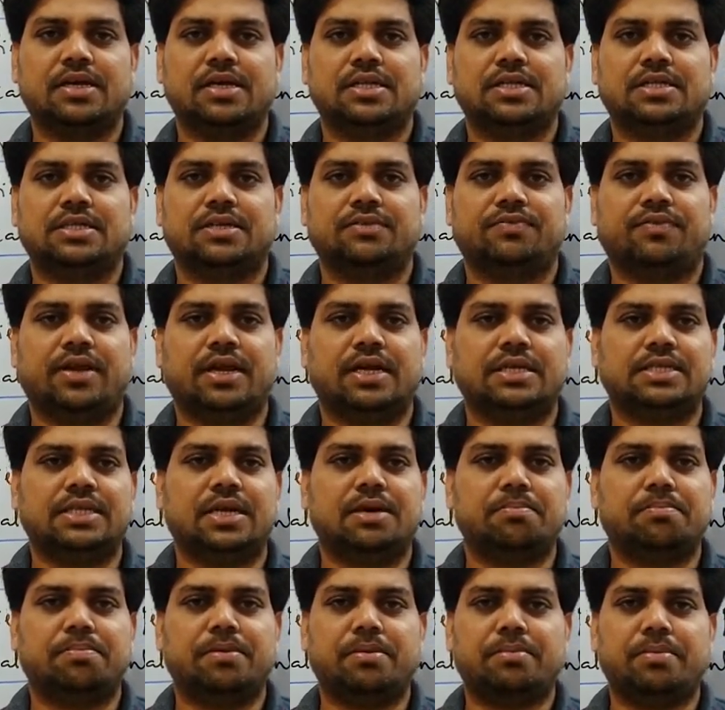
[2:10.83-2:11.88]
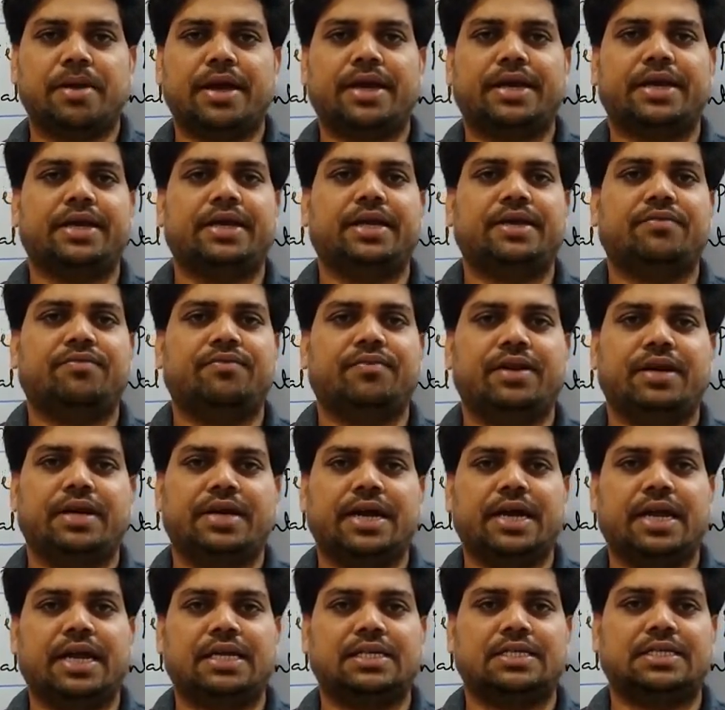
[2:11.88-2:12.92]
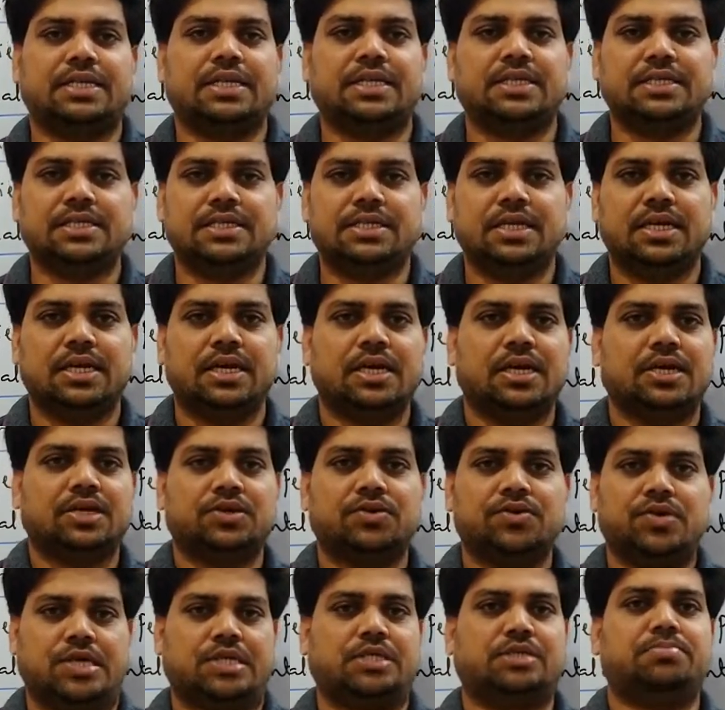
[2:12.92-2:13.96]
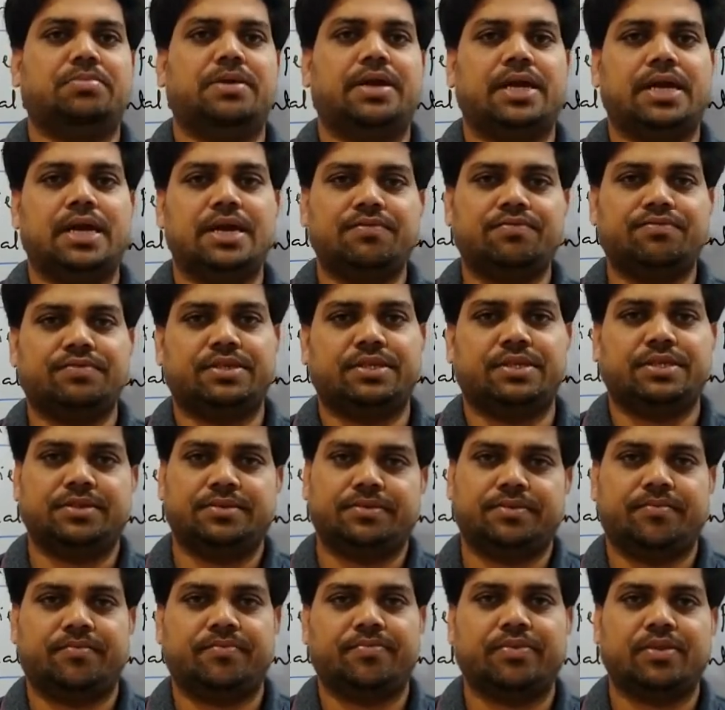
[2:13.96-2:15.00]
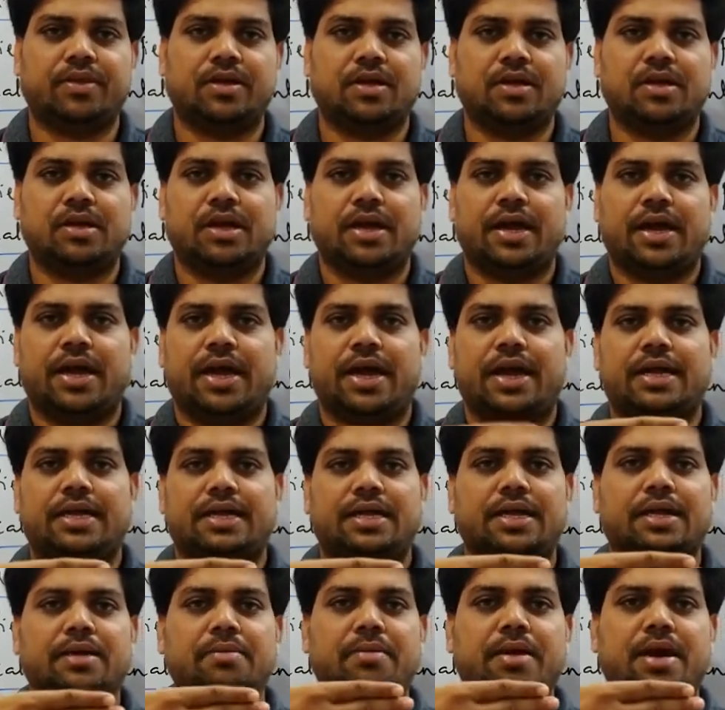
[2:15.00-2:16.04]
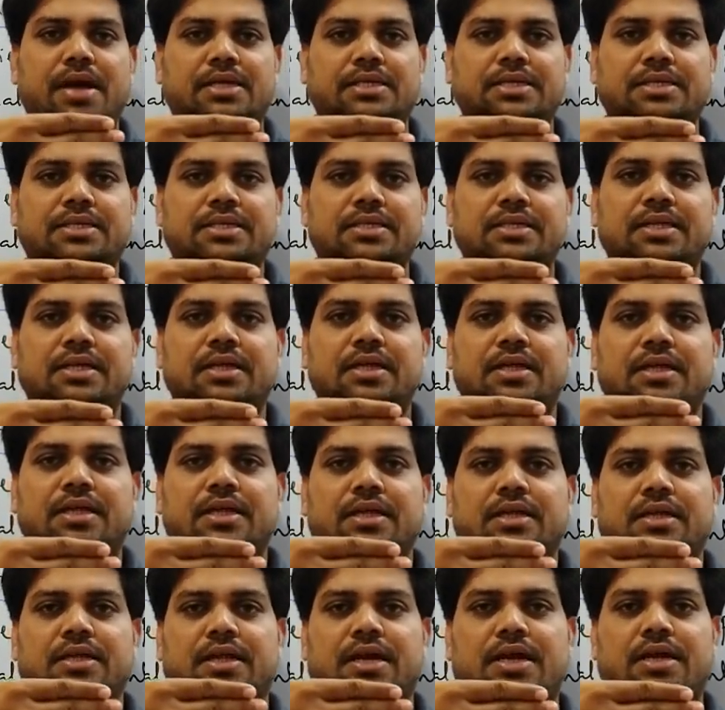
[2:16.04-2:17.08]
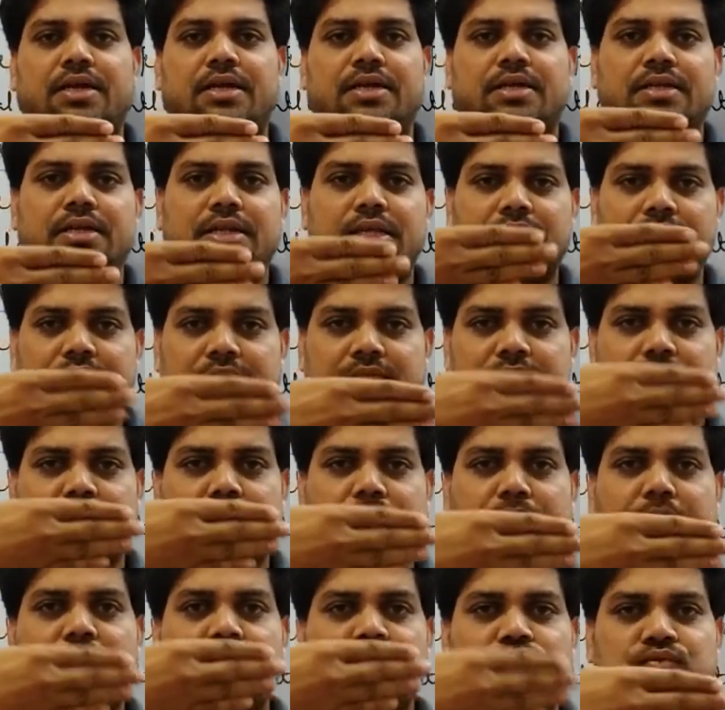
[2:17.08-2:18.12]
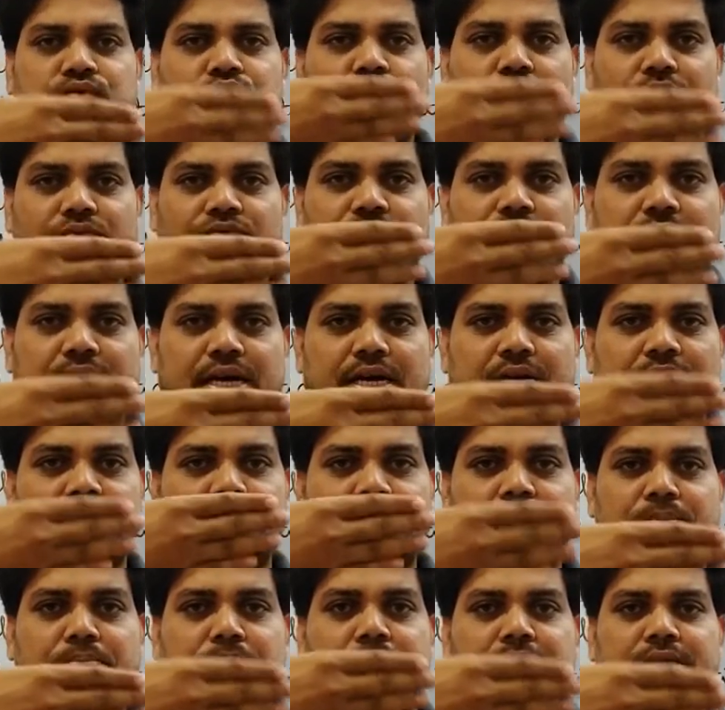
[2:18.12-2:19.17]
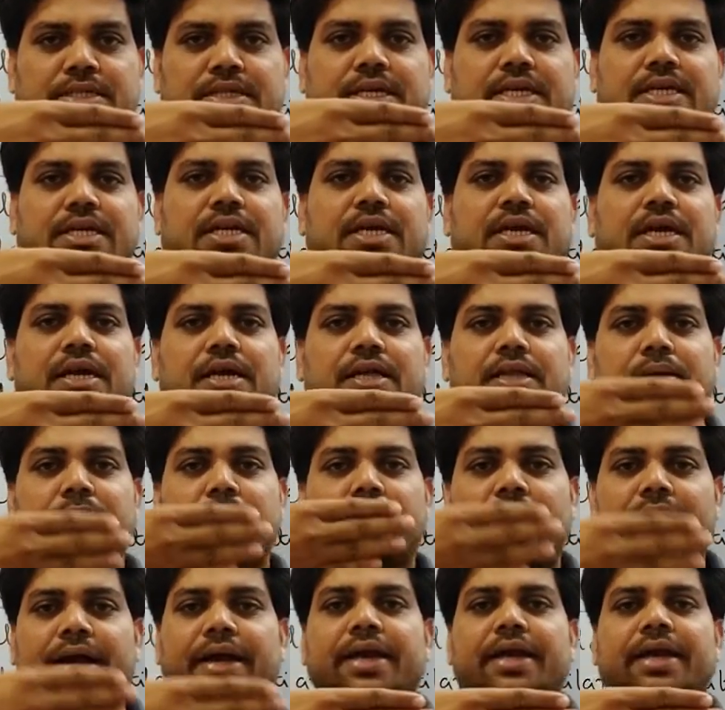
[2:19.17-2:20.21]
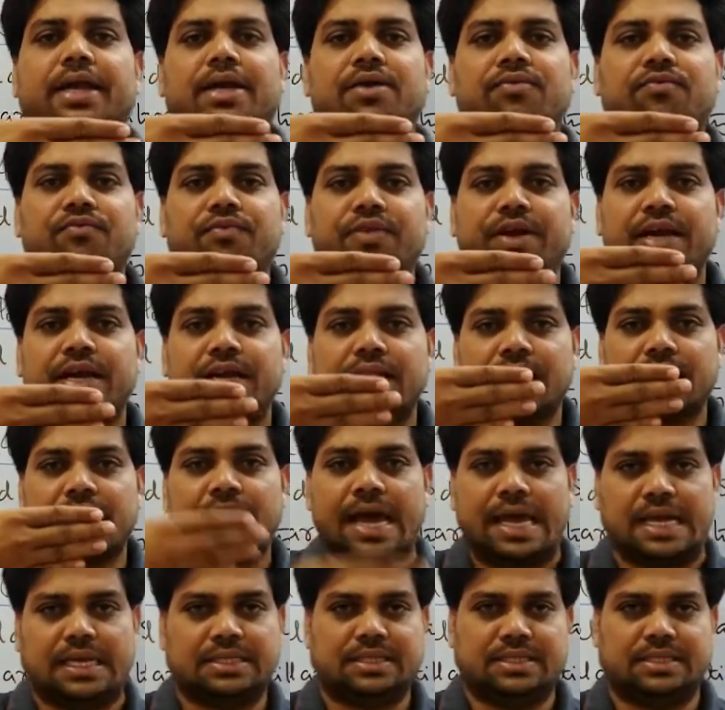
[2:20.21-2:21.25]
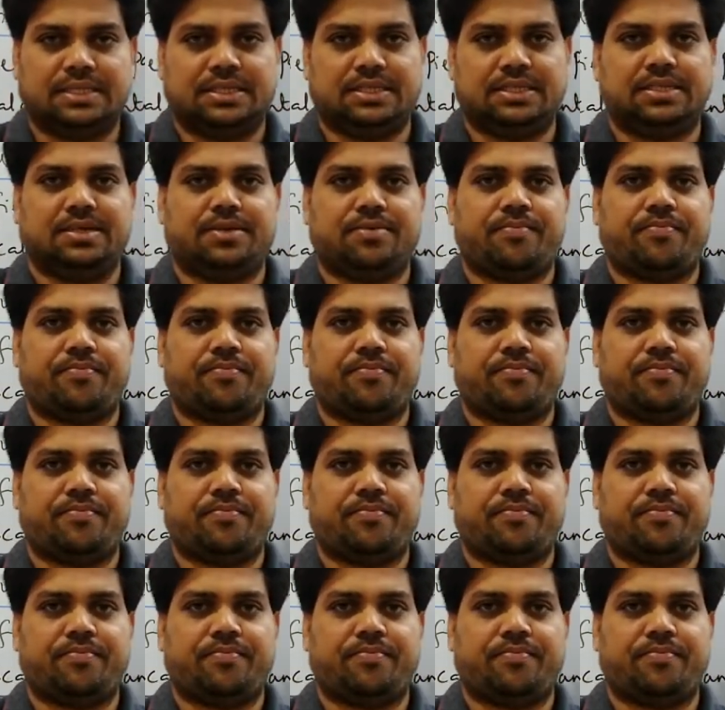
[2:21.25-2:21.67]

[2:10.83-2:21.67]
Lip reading: See, for example, magnetic field direction is towards my left, and imagine that these my four fingers represent the magnetic field lines.